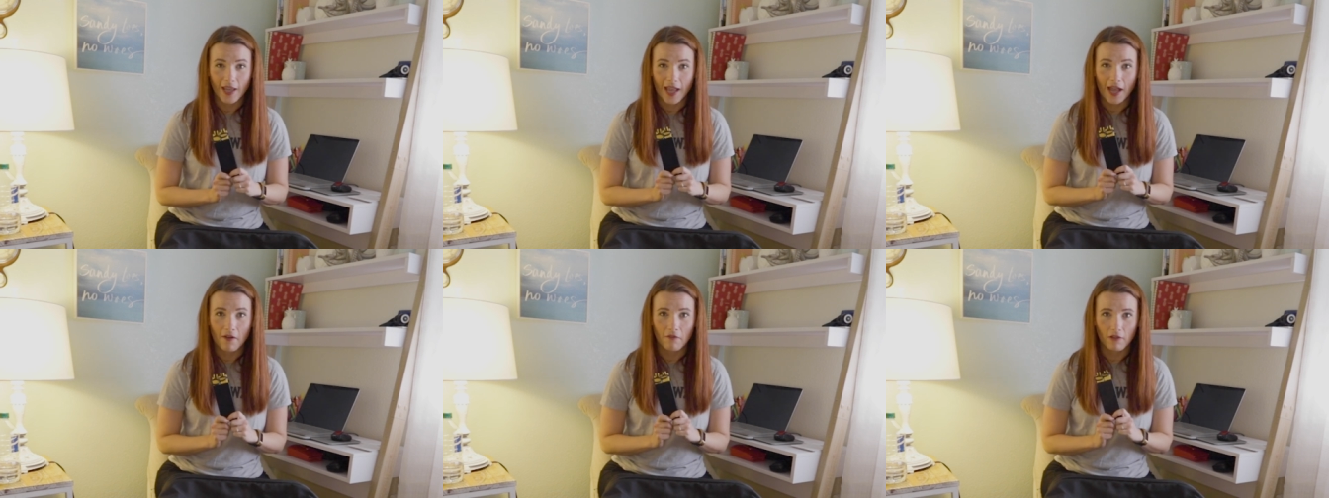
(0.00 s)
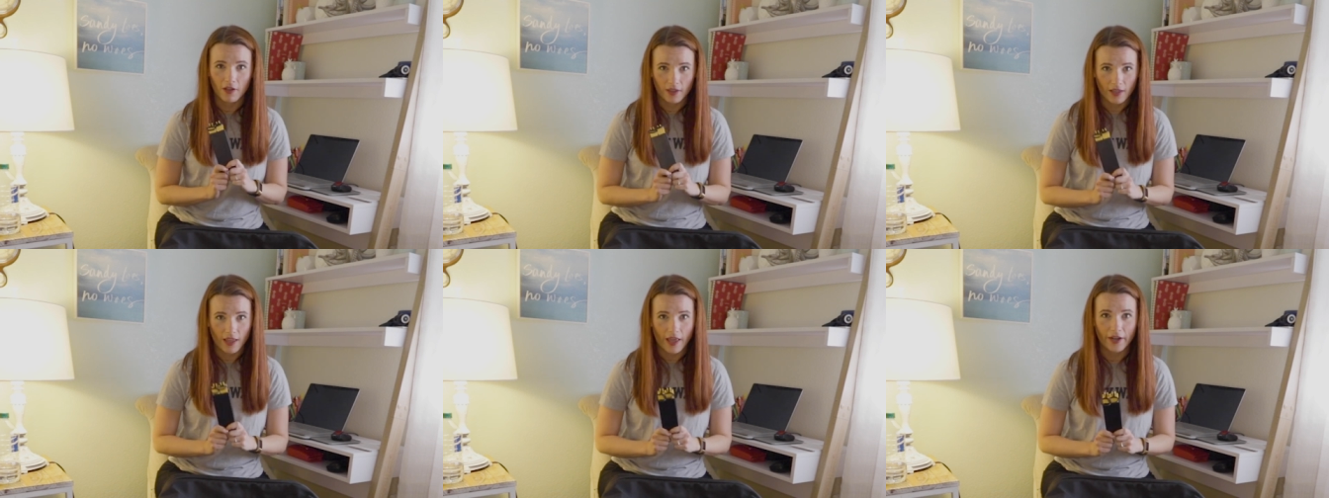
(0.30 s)
have
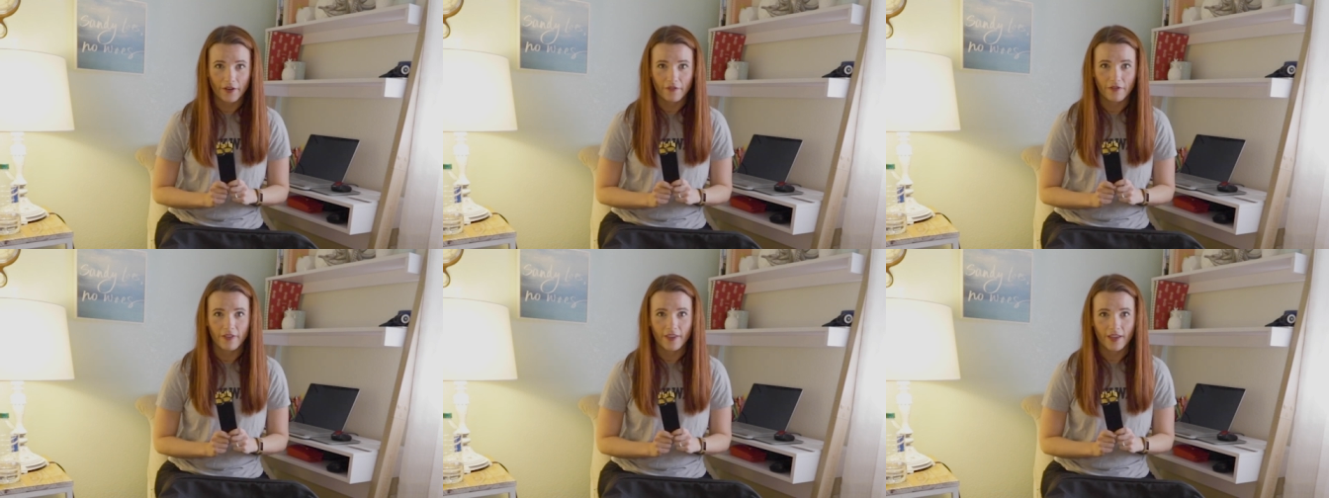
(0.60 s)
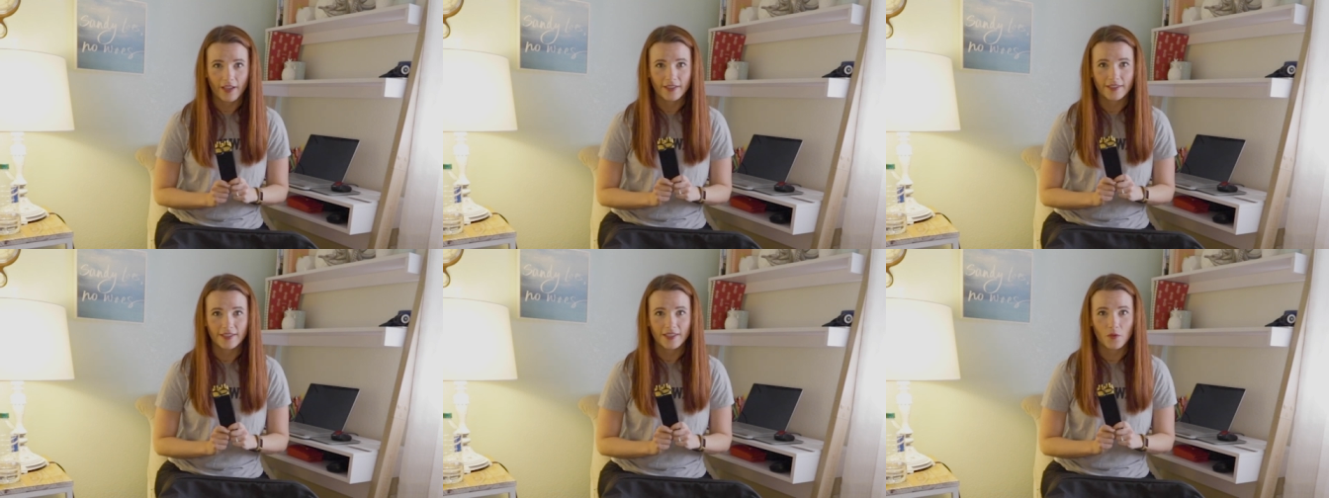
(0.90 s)
a lot of
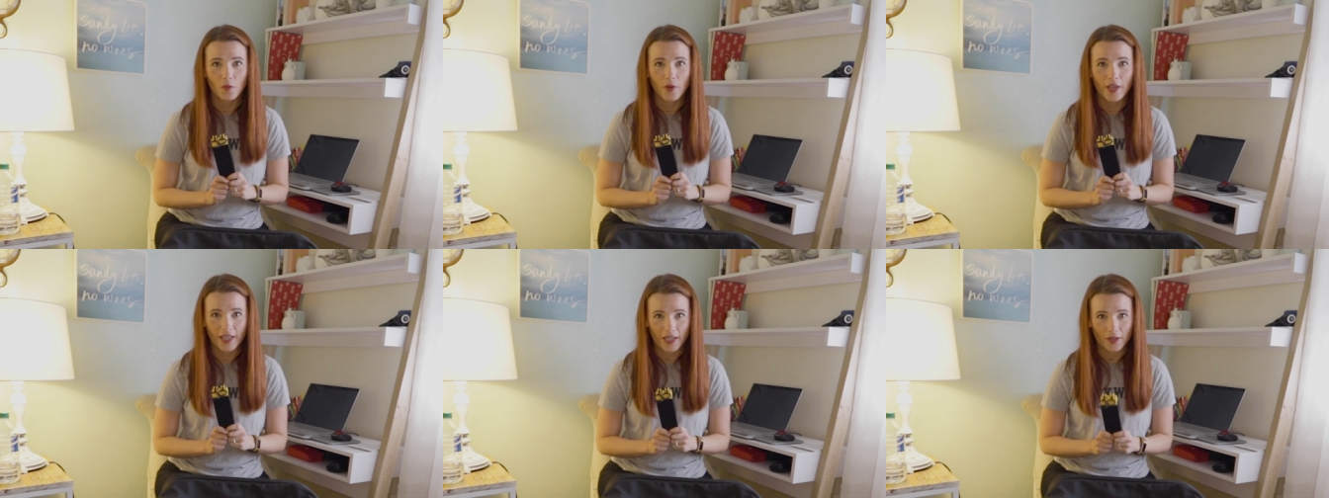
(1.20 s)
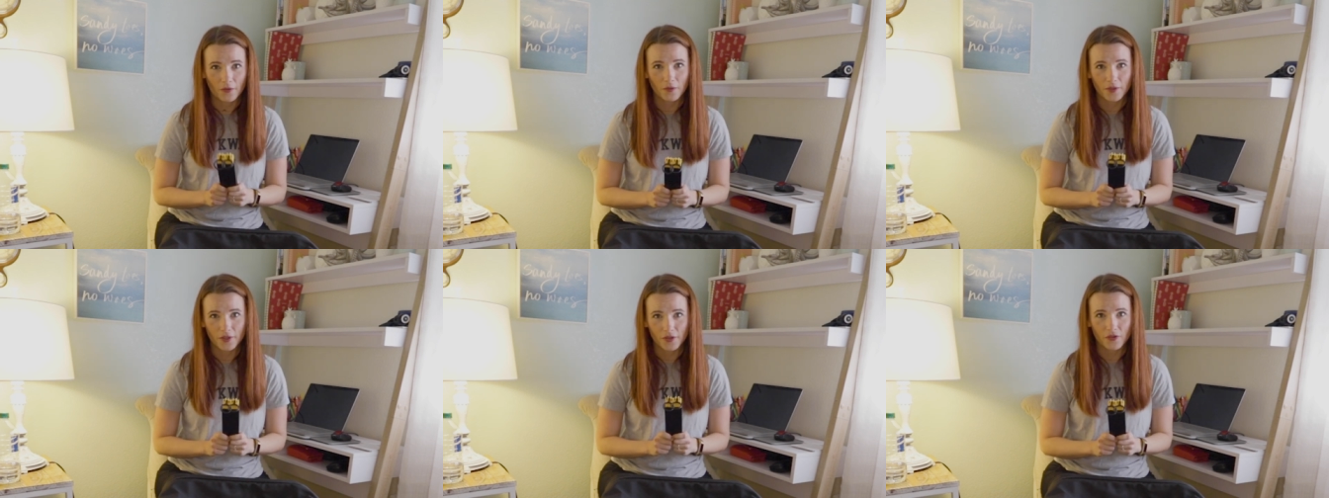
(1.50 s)
things that we
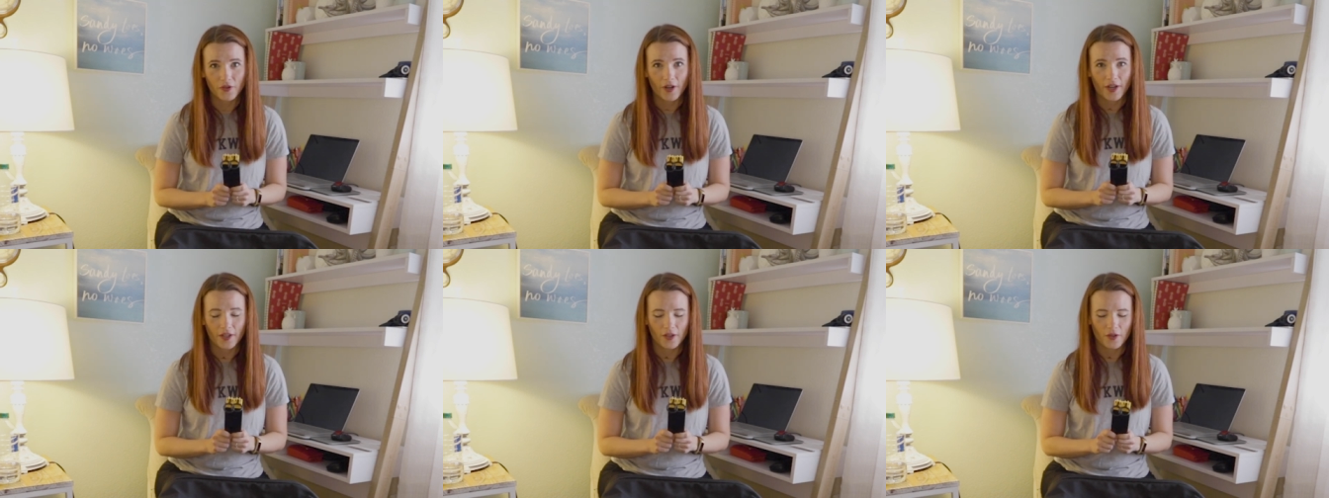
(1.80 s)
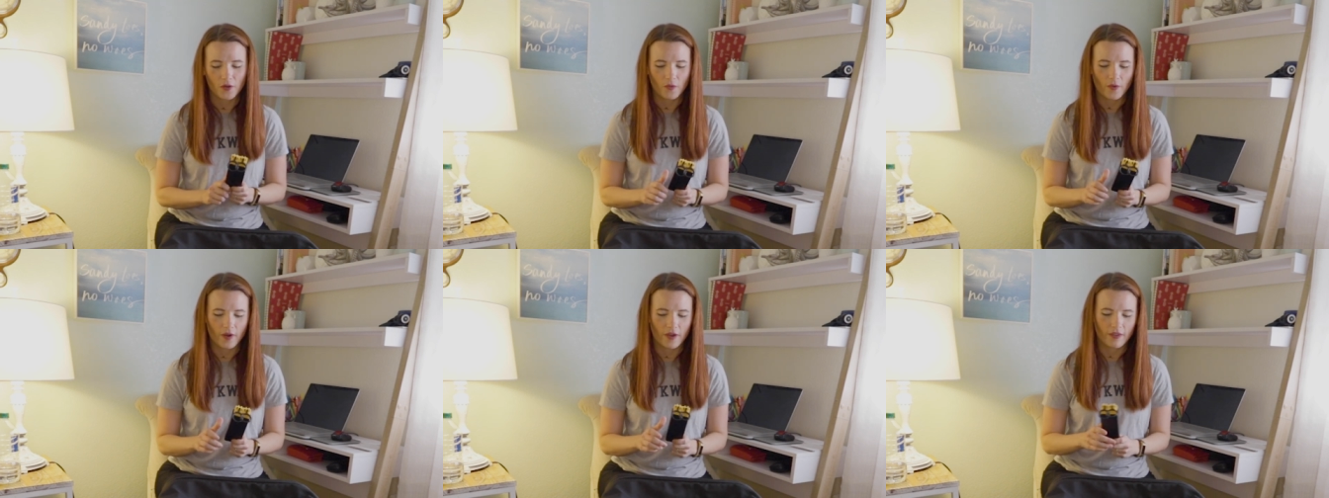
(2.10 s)
can restrain
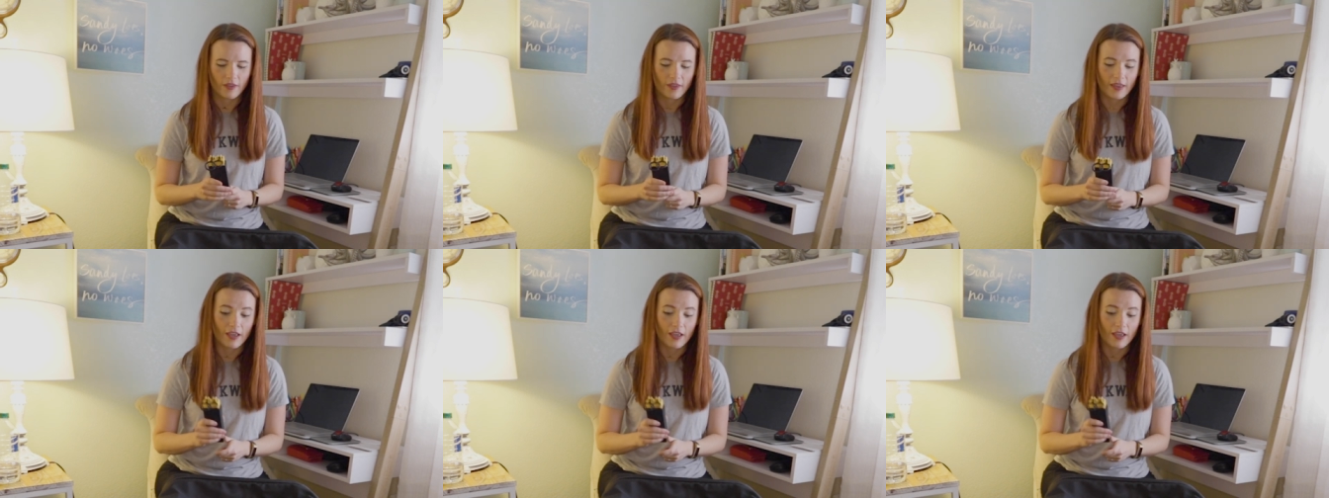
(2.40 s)
you with